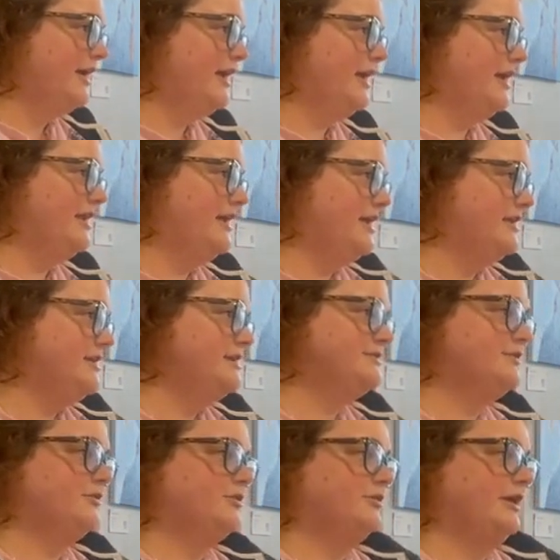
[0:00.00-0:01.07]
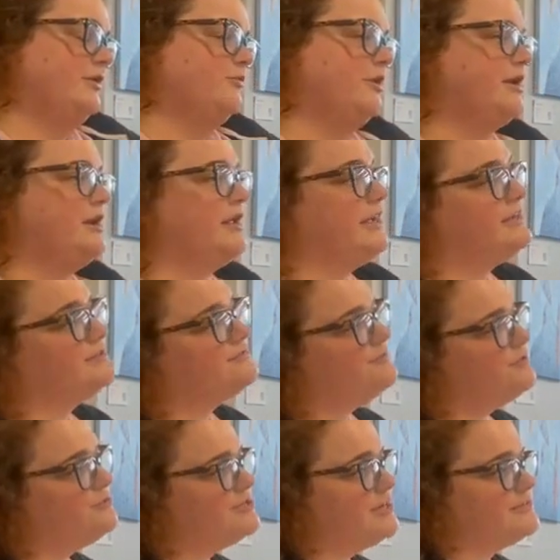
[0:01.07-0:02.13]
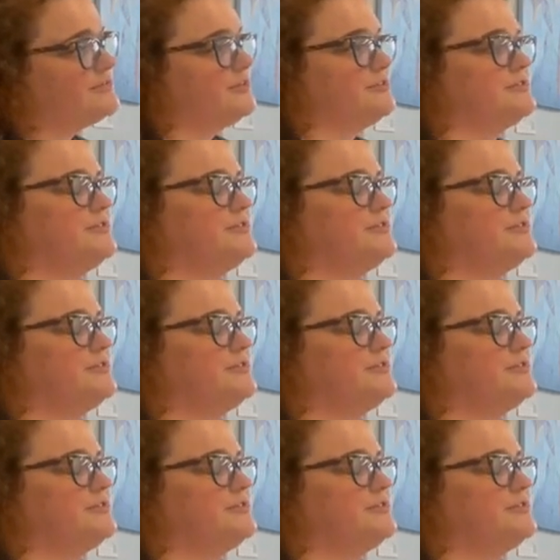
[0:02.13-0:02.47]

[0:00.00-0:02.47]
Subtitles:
in Indy. So they're like working against food deserts.